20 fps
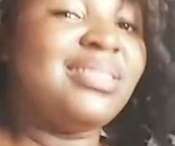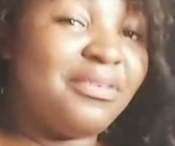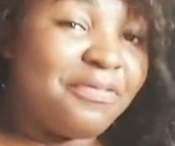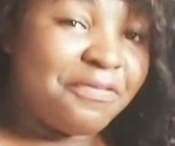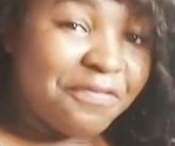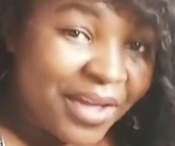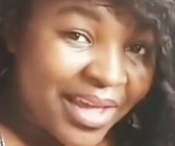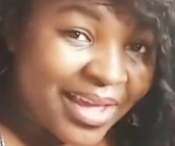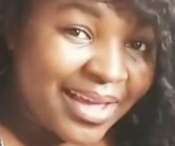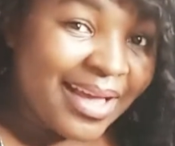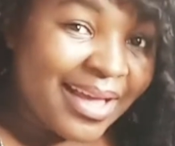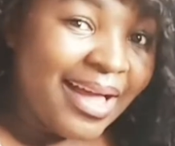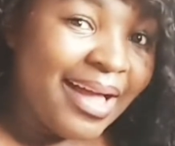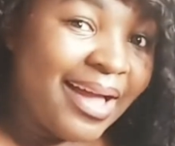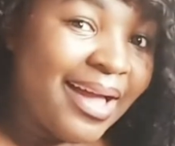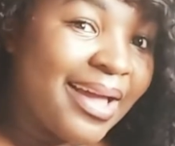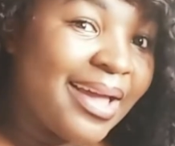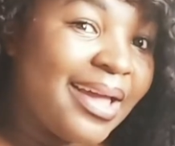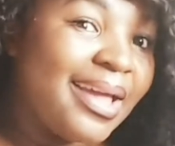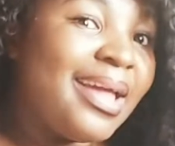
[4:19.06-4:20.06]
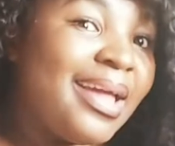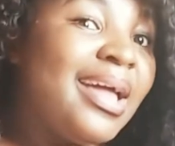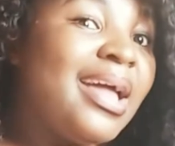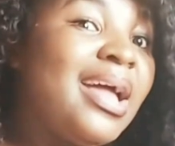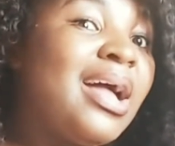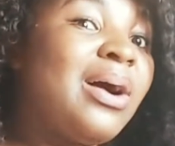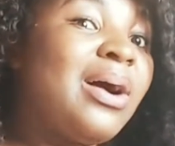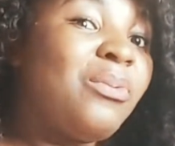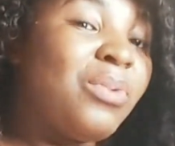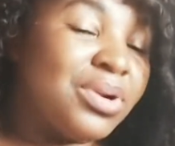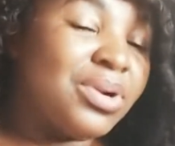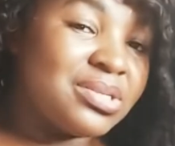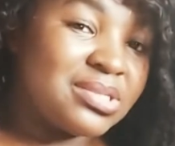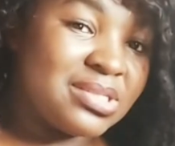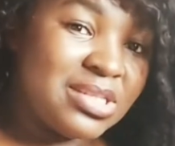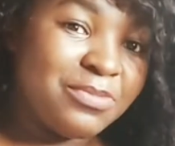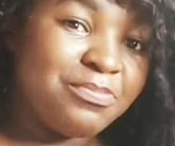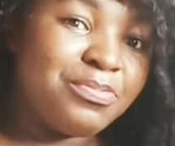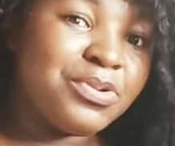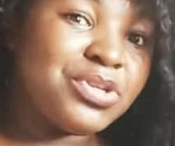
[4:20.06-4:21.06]
fake guy wants to
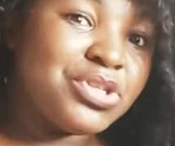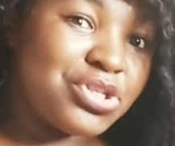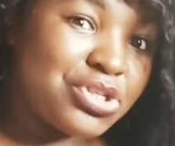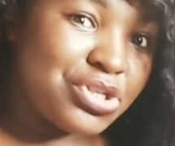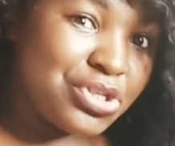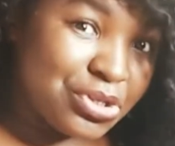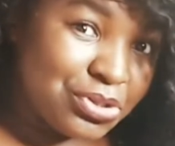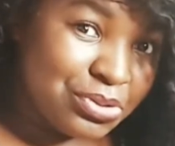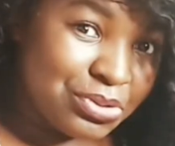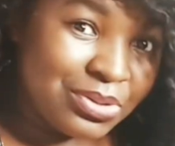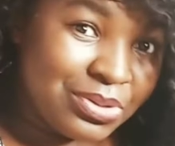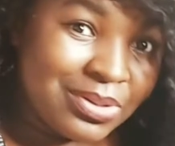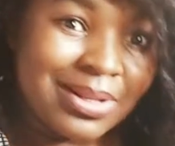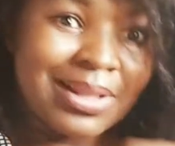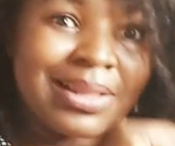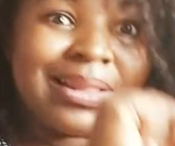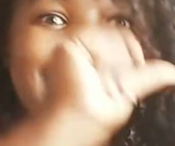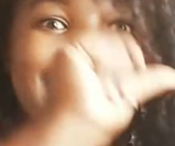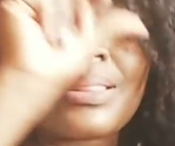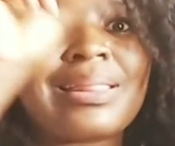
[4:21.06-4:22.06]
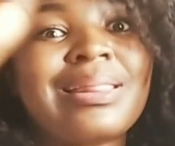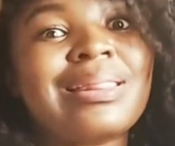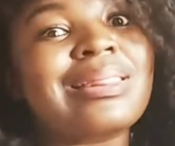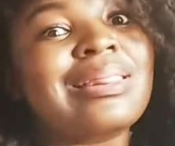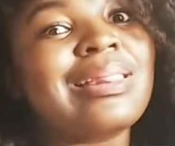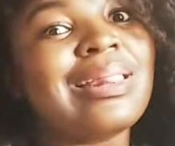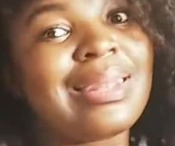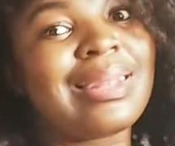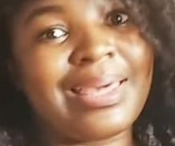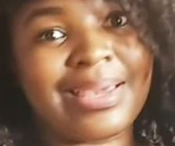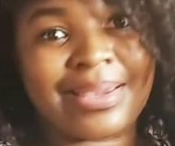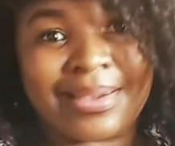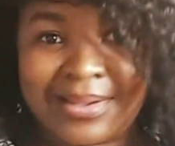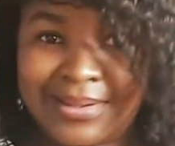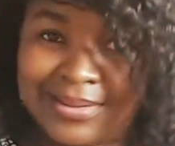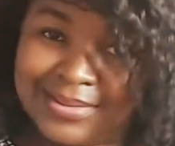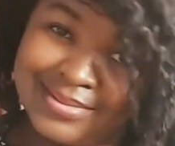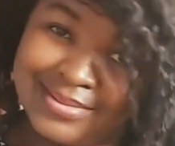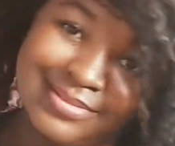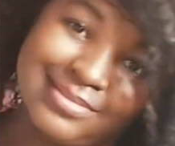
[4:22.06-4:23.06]
sleep with you
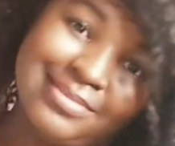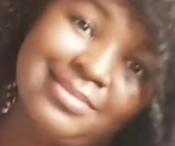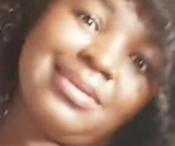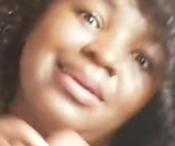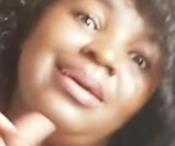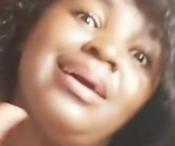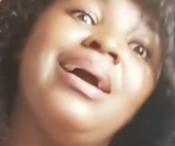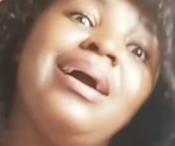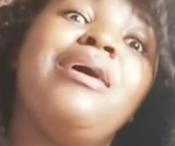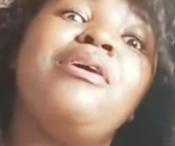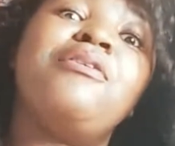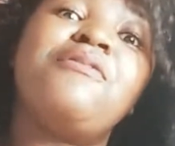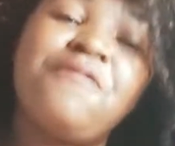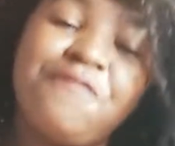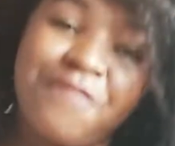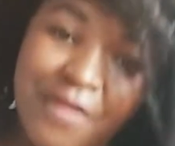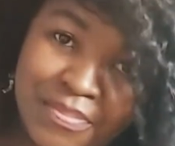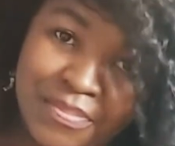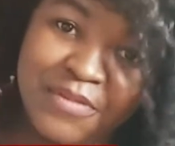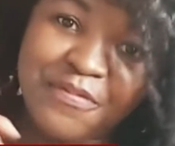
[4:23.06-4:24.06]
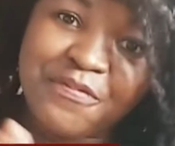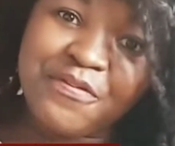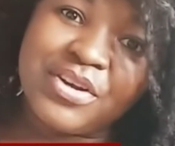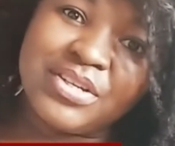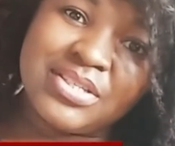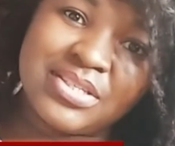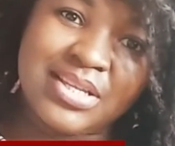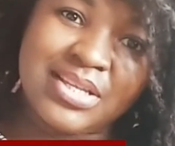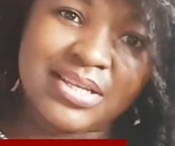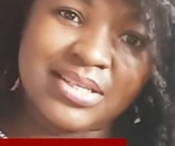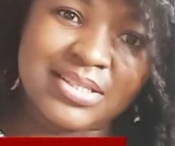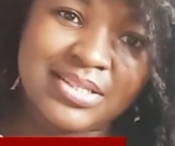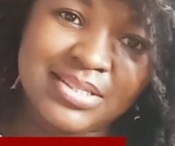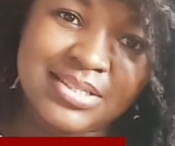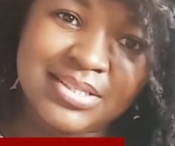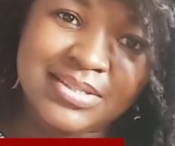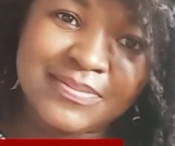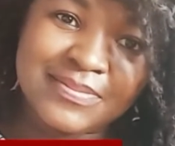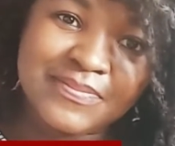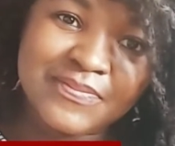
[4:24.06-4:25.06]
like from the first date.
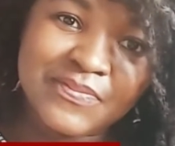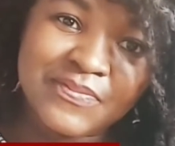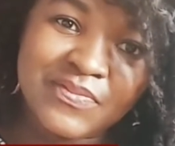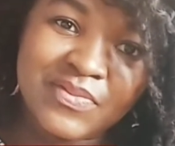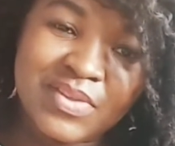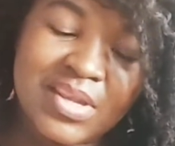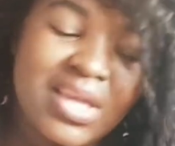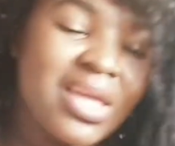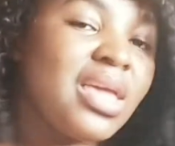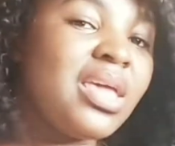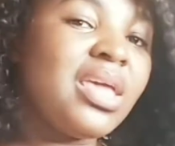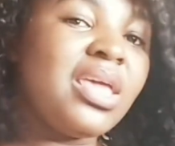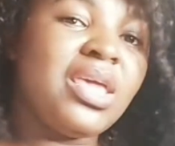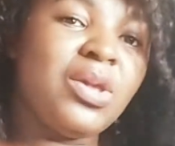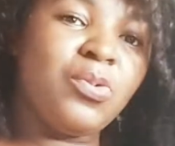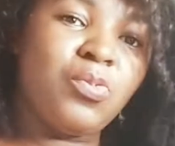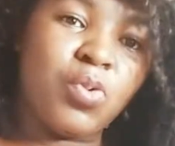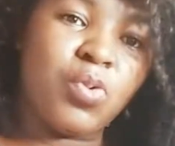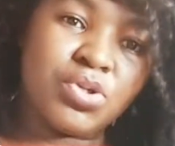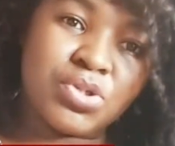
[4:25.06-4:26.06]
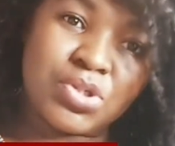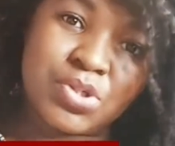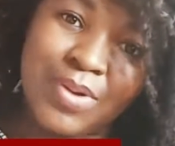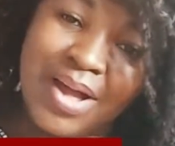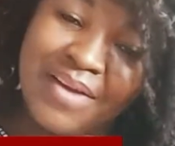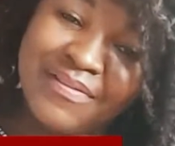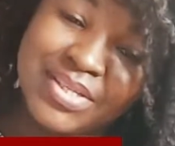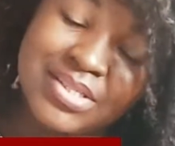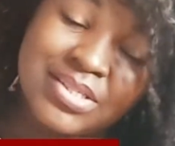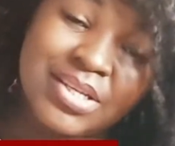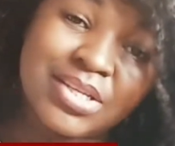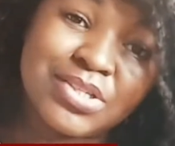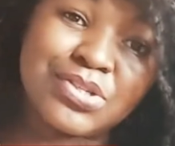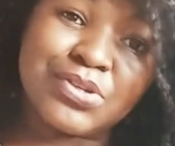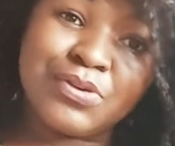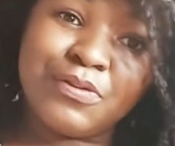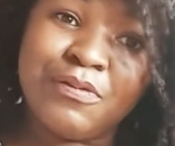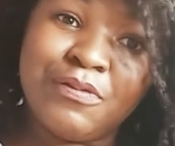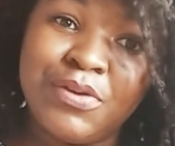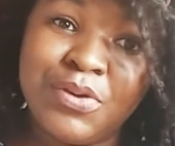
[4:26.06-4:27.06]
He wants to have a taste
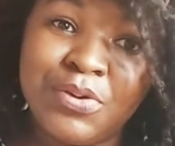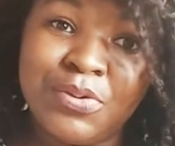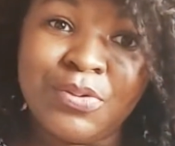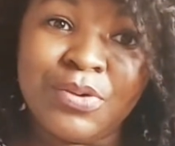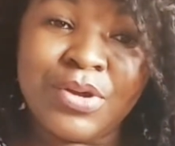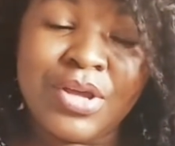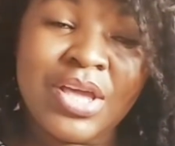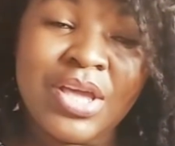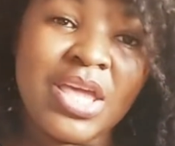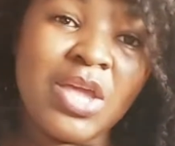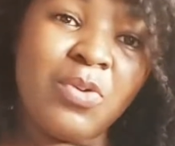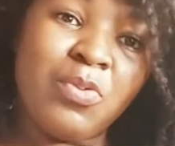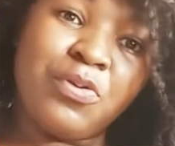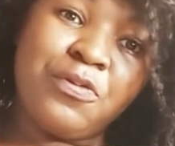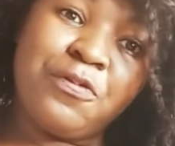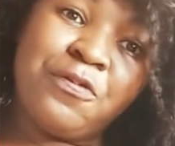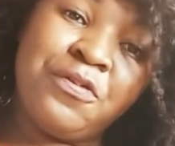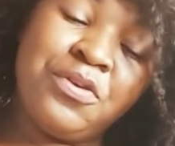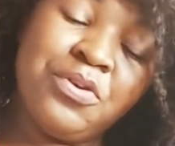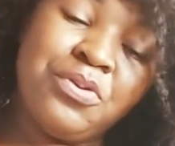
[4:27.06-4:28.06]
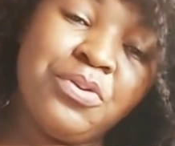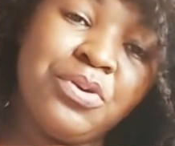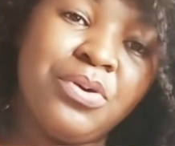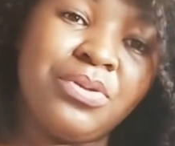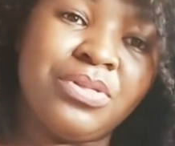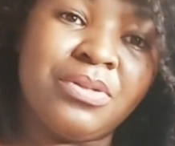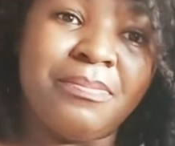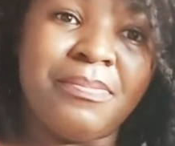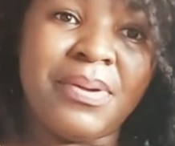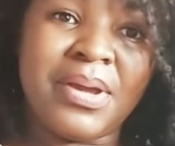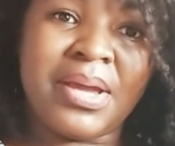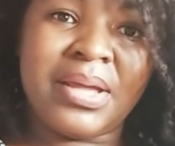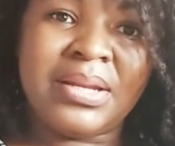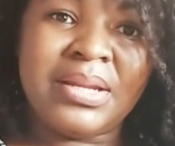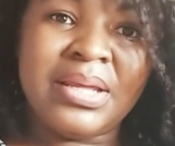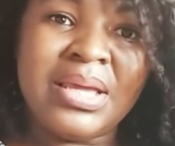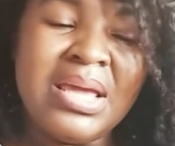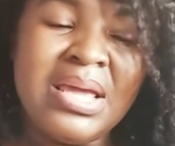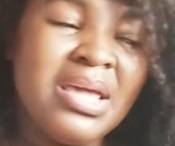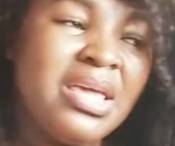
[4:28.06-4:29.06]
of you. He wants to feel you on the bed.
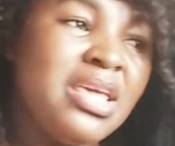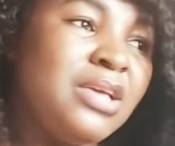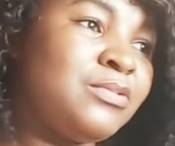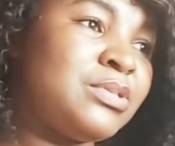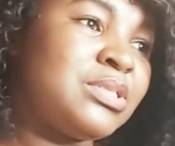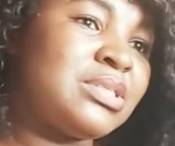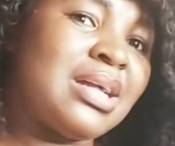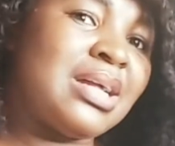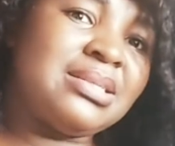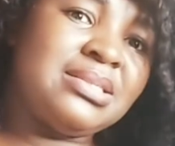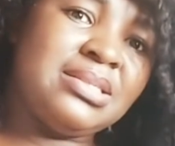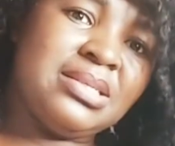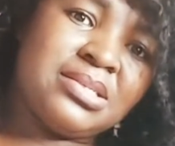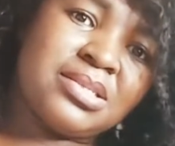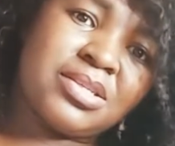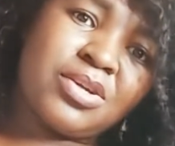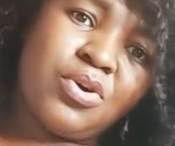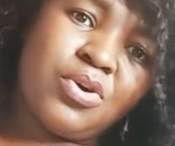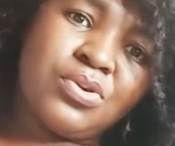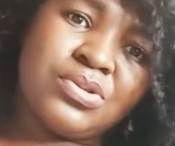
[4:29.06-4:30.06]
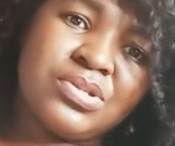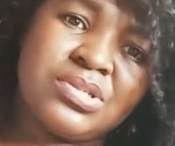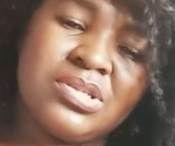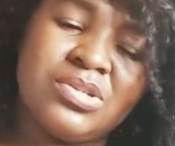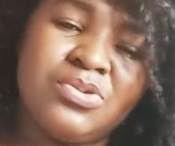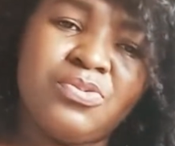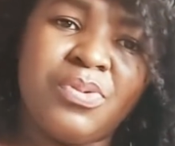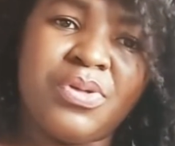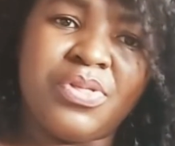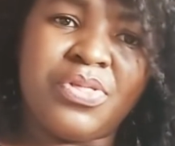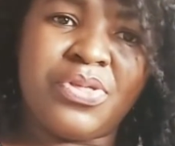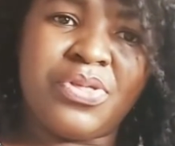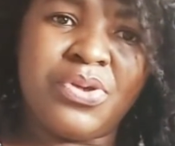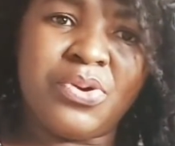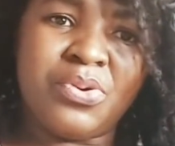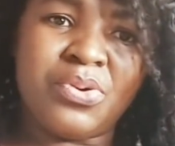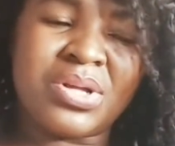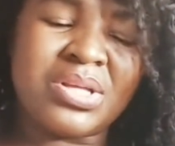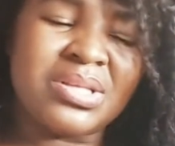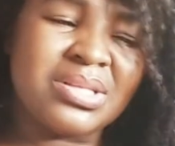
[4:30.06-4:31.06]
He will start discussing with
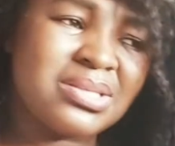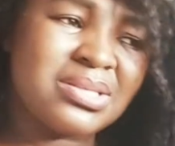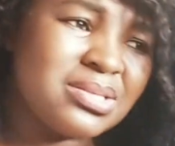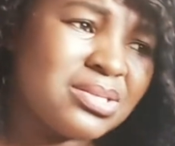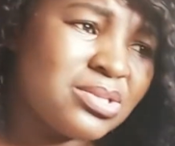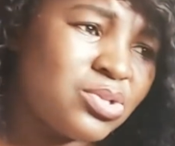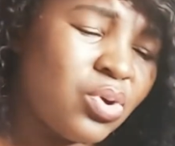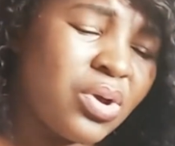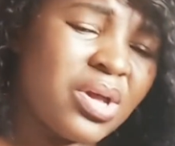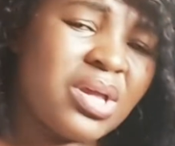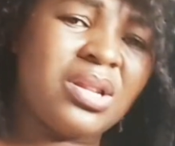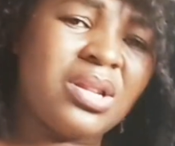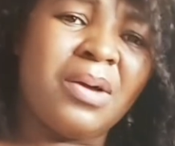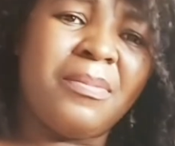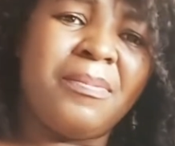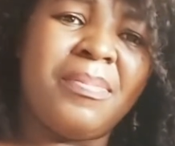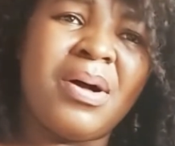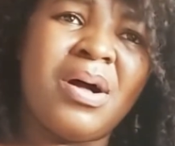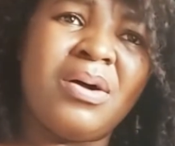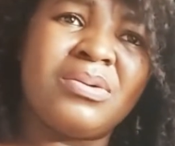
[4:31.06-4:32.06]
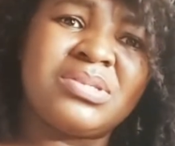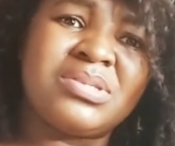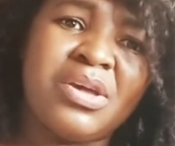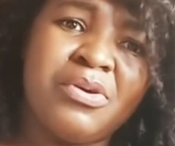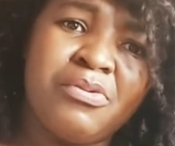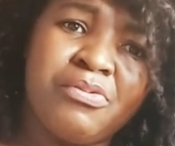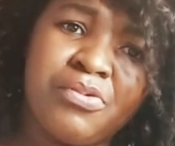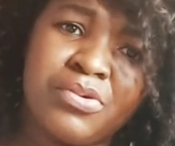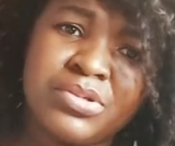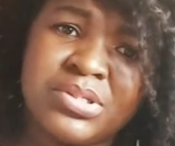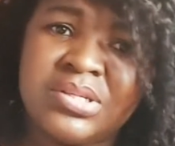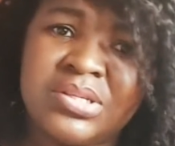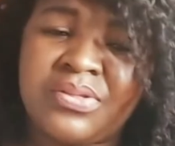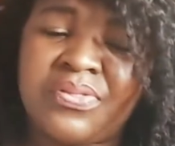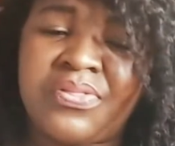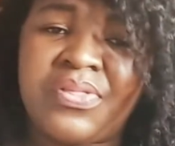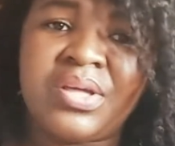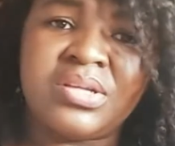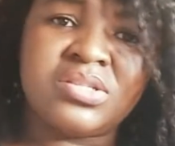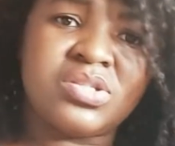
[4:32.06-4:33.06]
you, talking about erotic
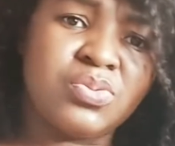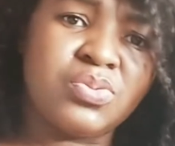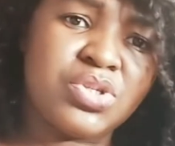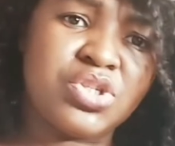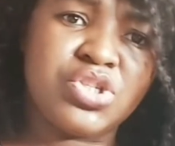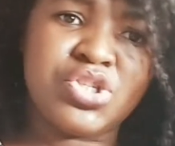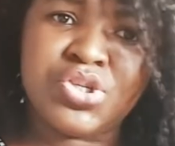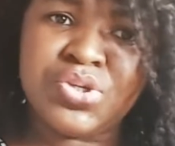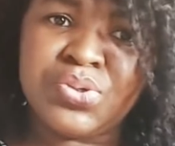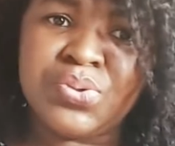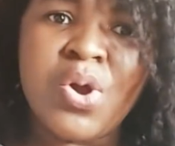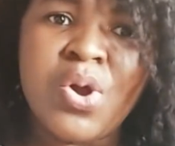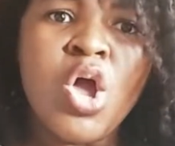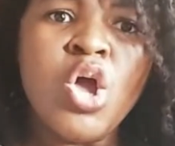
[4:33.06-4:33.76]
things with you,